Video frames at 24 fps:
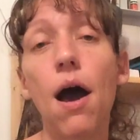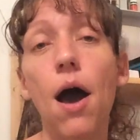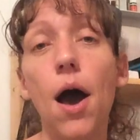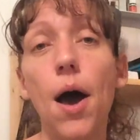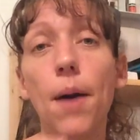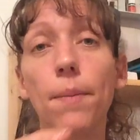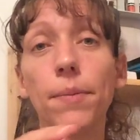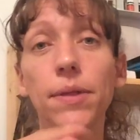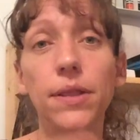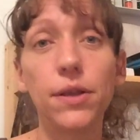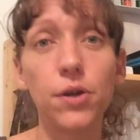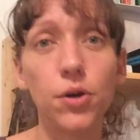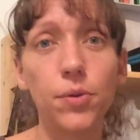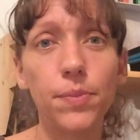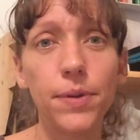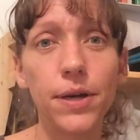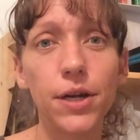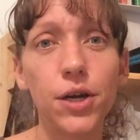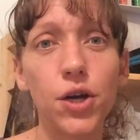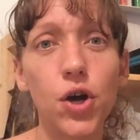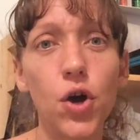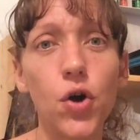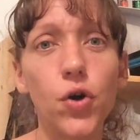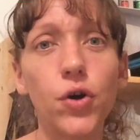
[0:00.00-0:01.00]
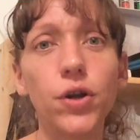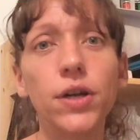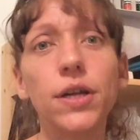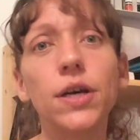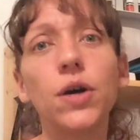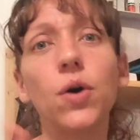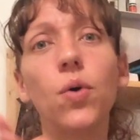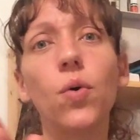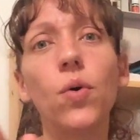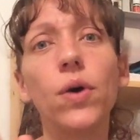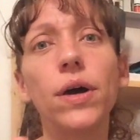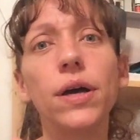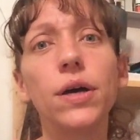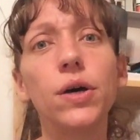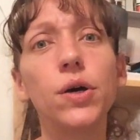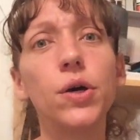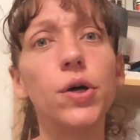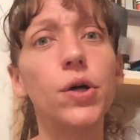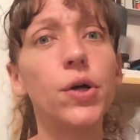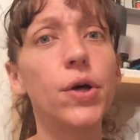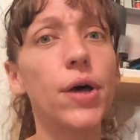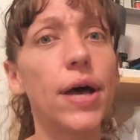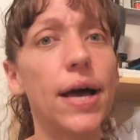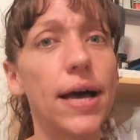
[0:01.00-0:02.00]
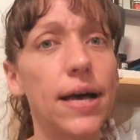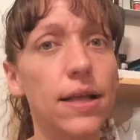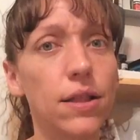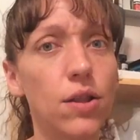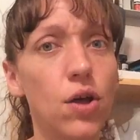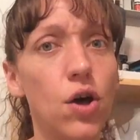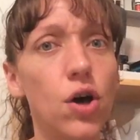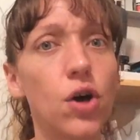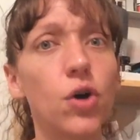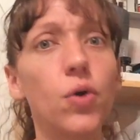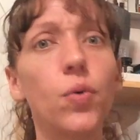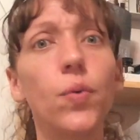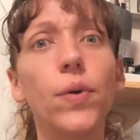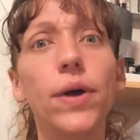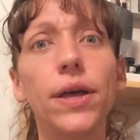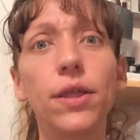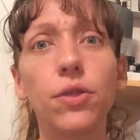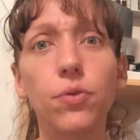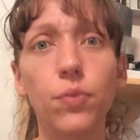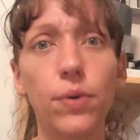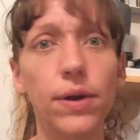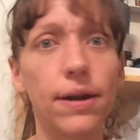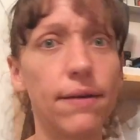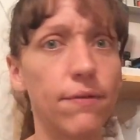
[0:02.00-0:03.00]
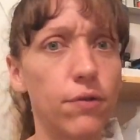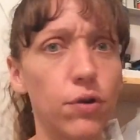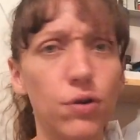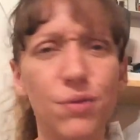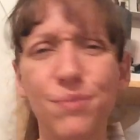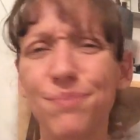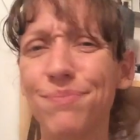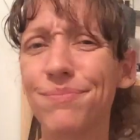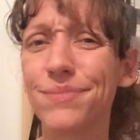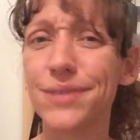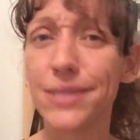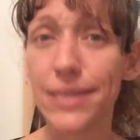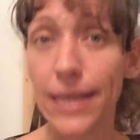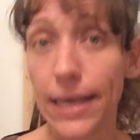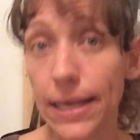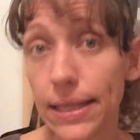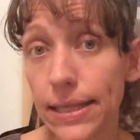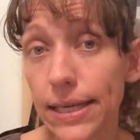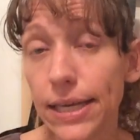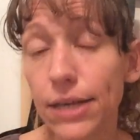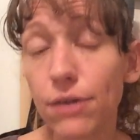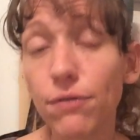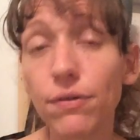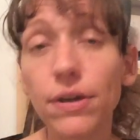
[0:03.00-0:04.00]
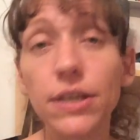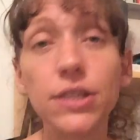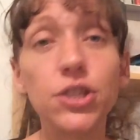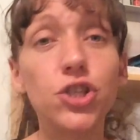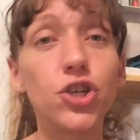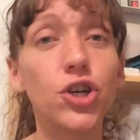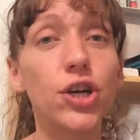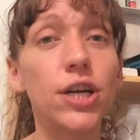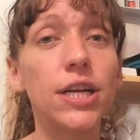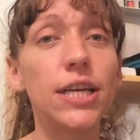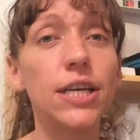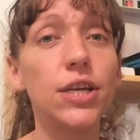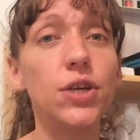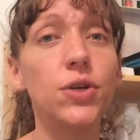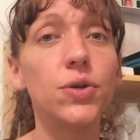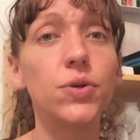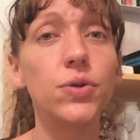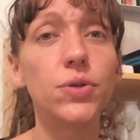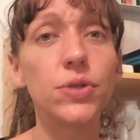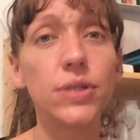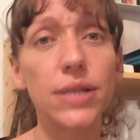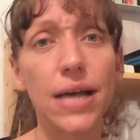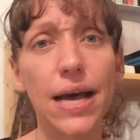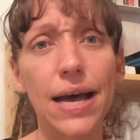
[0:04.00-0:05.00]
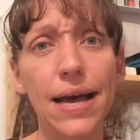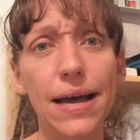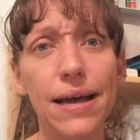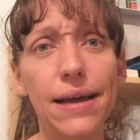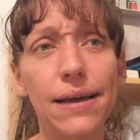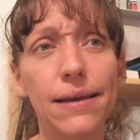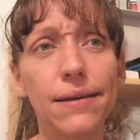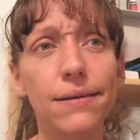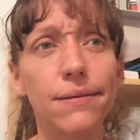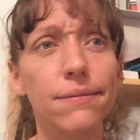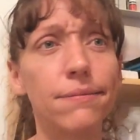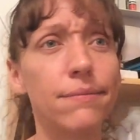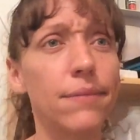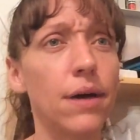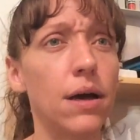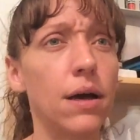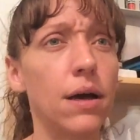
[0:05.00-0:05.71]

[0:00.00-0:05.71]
A little bit of coconut oil along with whatever saline rinse you're going to use. I